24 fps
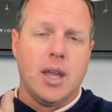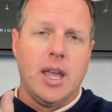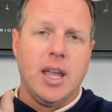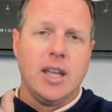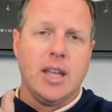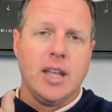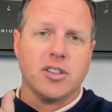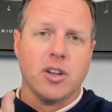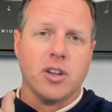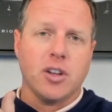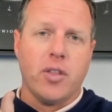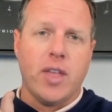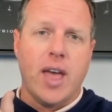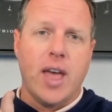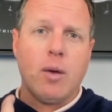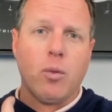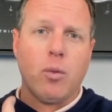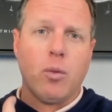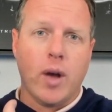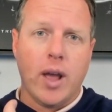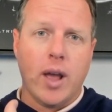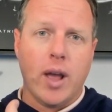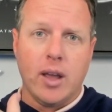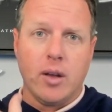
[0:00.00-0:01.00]
And so that
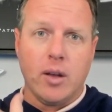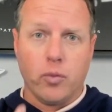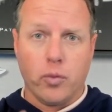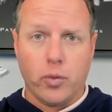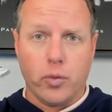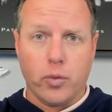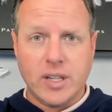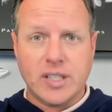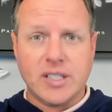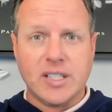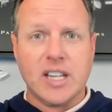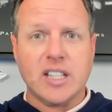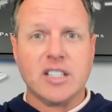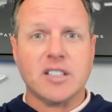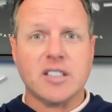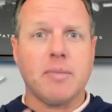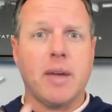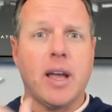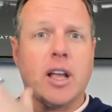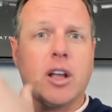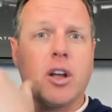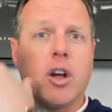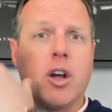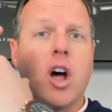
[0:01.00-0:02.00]
way it resets
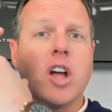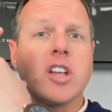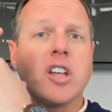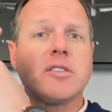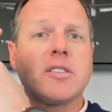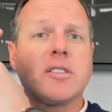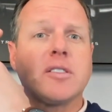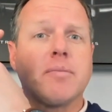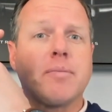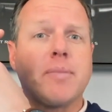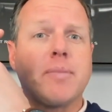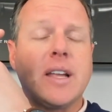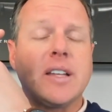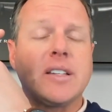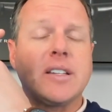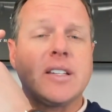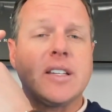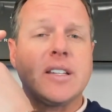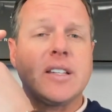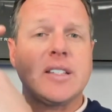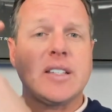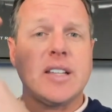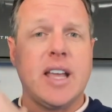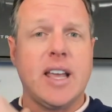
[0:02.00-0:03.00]
my cost
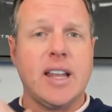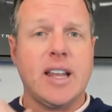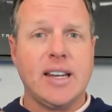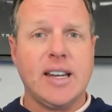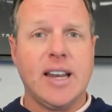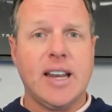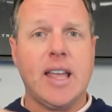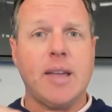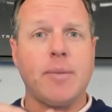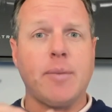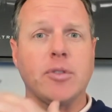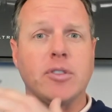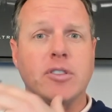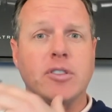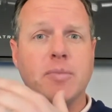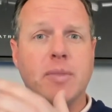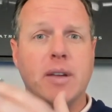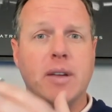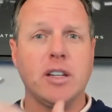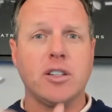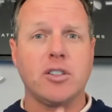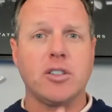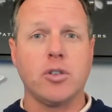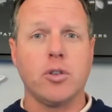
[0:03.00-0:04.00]
basis and enables
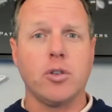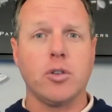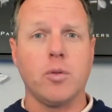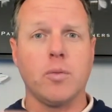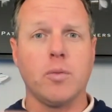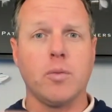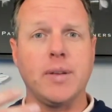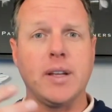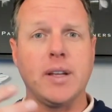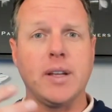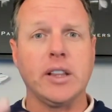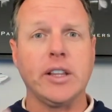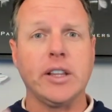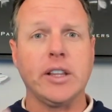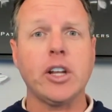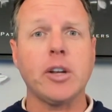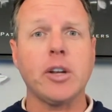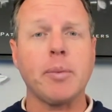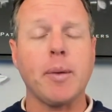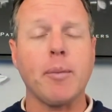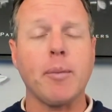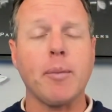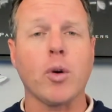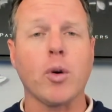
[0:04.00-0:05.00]
me to be a
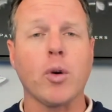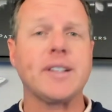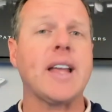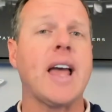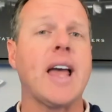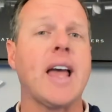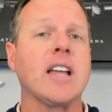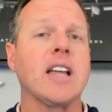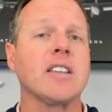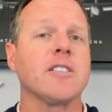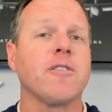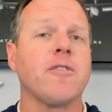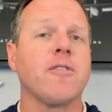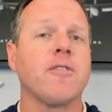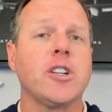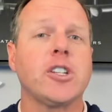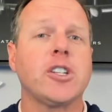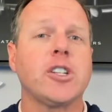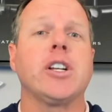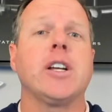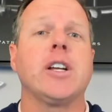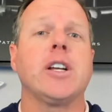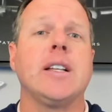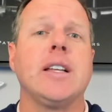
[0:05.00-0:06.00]
little bit more tax
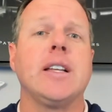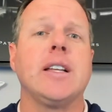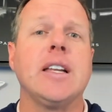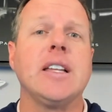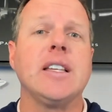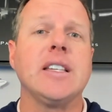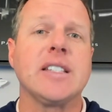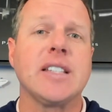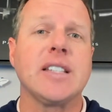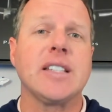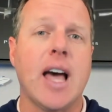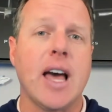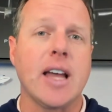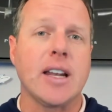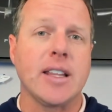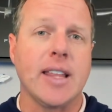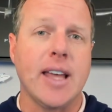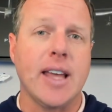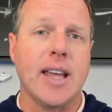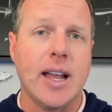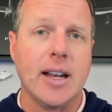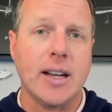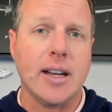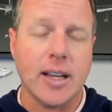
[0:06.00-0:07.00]
efficient inside of that